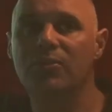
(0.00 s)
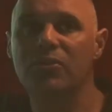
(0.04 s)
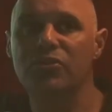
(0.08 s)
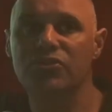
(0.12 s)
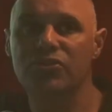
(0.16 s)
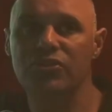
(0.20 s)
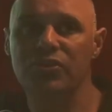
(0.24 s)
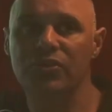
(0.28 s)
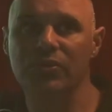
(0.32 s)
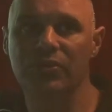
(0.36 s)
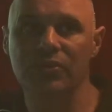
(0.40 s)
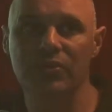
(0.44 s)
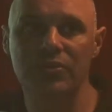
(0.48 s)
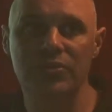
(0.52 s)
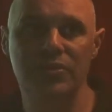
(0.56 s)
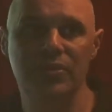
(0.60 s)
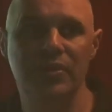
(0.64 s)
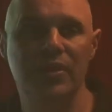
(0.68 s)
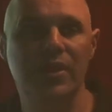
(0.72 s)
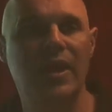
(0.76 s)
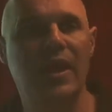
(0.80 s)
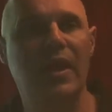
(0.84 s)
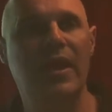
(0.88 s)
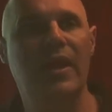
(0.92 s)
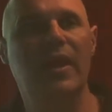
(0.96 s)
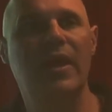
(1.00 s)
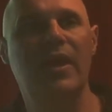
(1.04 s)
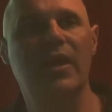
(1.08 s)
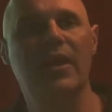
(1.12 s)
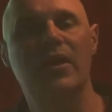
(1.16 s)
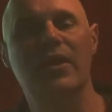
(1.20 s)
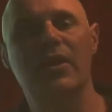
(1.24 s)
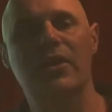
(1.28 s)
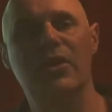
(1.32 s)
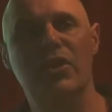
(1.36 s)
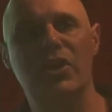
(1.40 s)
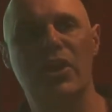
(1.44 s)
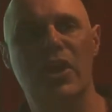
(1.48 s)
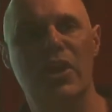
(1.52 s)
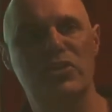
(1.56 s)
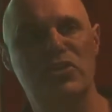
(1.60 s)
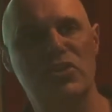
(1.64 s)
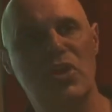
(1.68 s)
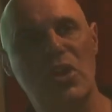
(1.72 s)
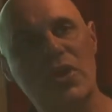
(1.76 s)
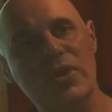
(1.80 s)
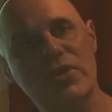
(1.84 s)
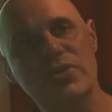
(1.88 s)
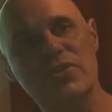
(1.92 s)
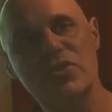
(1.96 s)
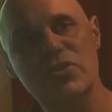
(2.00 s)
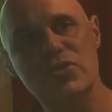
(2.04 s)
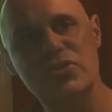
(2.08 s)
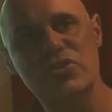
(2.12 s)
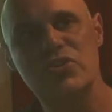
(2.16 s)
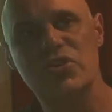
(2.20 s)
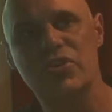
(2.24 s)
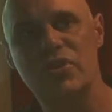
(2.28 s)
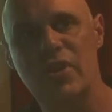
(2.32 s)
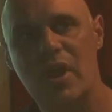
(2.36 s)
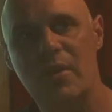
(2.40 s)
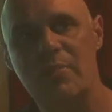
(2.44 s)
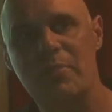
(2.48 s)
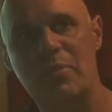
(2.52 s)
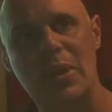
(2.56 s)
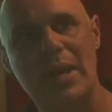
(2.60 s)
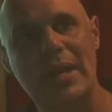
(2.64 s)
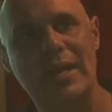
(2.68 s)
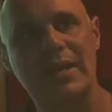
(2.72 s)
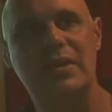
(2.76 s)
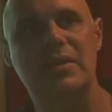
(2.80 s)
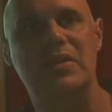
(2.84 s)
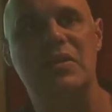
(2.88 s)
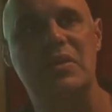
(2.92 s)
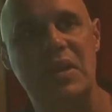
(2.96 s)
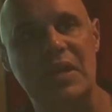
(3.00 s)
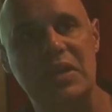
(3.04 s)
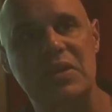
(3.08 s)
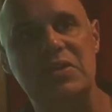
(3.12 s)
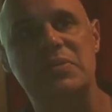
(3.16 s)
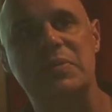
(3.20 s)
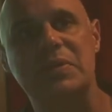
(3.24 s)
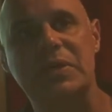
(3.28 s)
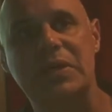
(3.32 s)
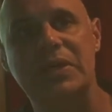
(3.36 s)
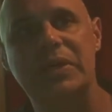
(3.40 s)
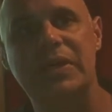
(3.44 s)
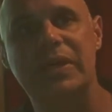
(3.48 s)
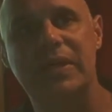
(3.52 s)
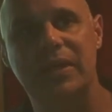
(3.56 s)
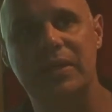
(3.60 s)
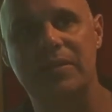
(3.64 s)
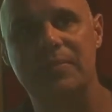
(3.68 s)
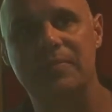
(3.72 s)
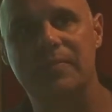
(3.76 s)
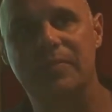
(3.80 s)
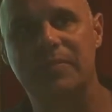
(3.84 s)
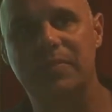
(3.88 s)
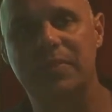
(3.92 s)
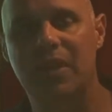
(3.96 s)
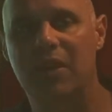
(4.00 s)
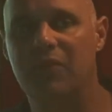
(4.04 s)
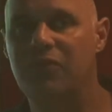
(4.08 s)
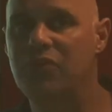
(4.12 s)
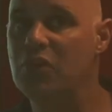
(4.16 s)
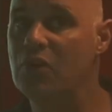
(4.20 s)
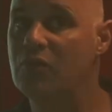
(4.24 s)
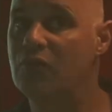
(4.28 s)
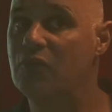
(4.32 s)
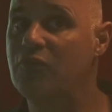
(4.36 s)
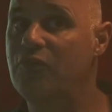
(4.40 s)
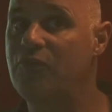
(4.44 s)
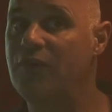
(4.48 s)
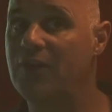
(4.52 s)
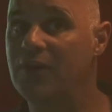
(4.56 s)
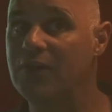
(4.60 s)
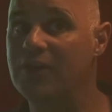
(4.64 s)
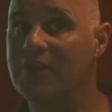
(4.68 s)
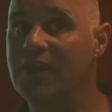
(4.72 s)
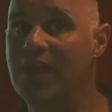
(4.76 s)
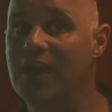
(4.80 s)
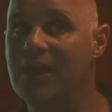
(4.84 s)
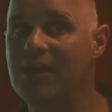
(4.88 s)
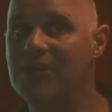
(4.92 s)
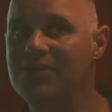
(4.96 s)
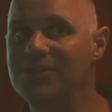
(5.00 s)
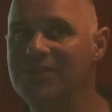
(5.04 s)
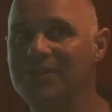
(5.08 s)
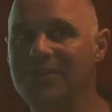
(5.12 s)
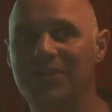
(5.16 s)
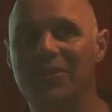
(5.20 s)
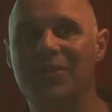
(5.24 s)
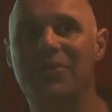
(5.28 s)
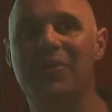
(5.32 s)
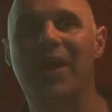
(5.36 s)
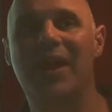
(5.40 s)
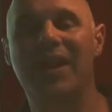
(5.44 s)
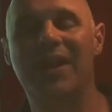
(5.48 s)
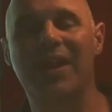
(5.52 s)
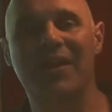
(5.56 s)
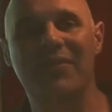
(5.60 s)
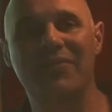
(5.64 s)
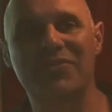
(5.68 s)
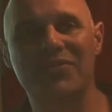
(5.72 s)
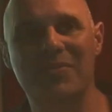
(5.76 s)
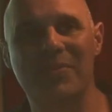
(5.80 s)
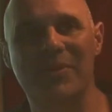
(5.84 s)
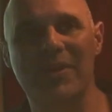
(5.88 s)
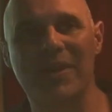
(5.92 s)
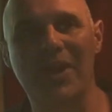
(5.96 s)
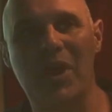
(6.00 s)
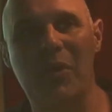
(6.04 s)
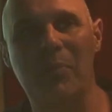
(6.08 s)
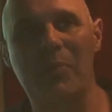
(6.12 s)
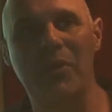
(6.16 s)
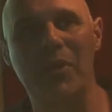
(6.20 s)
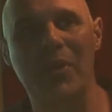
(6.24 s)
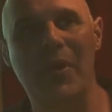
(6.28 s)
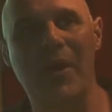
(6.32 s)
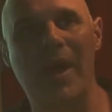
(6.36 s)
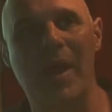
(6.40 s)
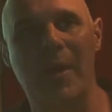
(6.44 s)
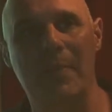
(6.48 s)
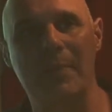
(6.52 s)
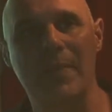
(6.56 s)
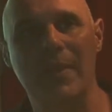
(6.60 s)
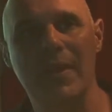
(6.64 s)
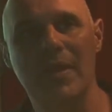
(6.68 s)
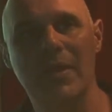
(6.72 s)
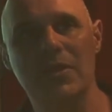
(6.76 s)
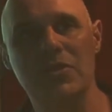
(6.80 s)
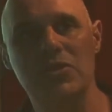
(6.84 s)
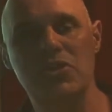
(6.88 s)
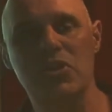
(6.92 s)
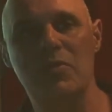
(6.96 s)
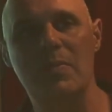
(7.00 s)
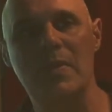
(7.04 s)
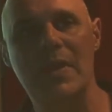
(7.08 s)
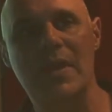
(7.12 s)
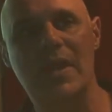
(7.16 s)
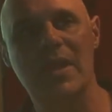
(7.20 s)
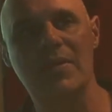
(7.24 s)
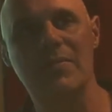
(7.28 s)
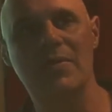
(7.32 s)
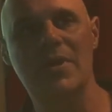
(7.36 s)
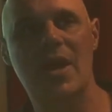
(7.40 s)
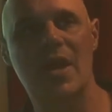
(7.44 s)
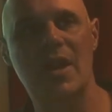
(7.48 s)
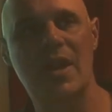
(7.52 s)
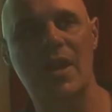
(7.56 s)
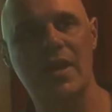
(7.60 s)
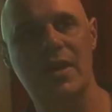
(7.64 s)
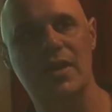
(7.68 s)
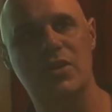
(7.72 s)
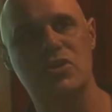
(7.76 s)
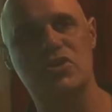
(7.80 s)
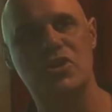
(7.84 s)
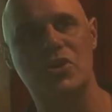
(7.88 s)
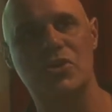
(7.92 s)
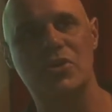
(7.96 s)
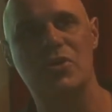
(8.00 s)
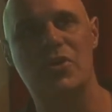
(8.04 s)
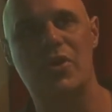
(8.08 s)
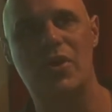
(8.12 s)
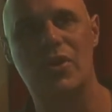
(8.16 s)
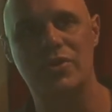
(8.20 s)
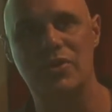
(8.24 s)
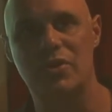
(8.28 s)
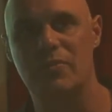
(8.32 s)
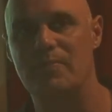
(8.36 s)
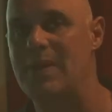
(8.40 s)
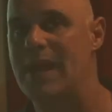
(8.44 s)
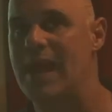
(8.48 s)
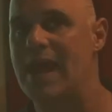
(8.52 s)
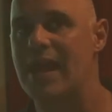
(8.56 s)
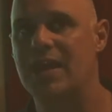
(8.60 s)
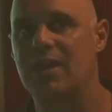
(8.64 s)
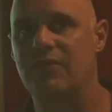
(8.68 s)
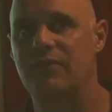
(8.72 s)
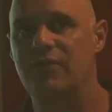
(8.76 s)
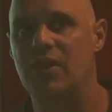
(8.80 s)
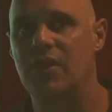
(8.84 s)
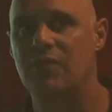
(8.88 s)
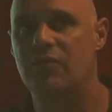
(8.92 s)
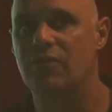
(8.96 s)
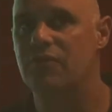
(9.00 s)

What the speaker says: suits. As long as you stood upright, things were good. If you ever fell down, you had to have someone help you up. So you became kind of like a turtle on your back if you ever